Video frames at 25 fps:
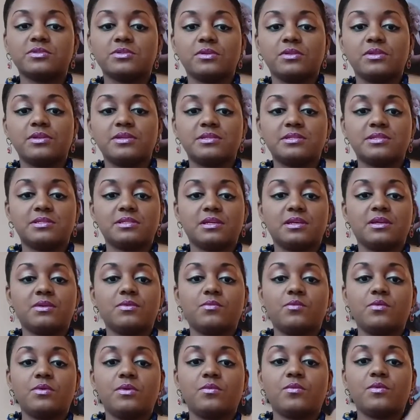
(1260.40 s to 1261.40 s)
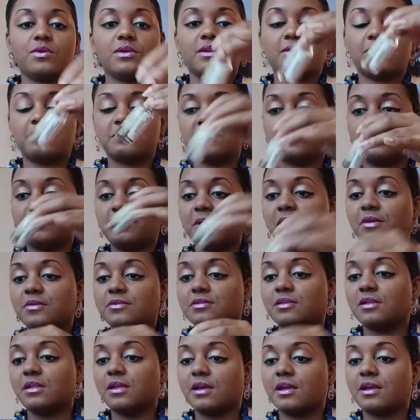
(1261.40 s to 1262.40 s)
So let's see what one of them
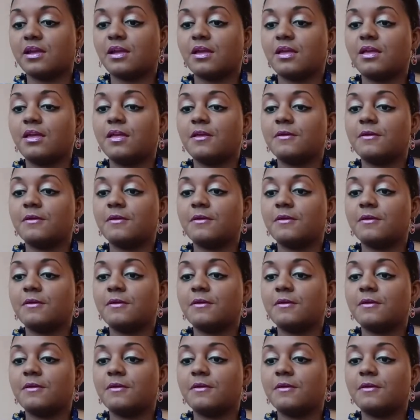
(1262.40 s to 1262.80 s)
smells like.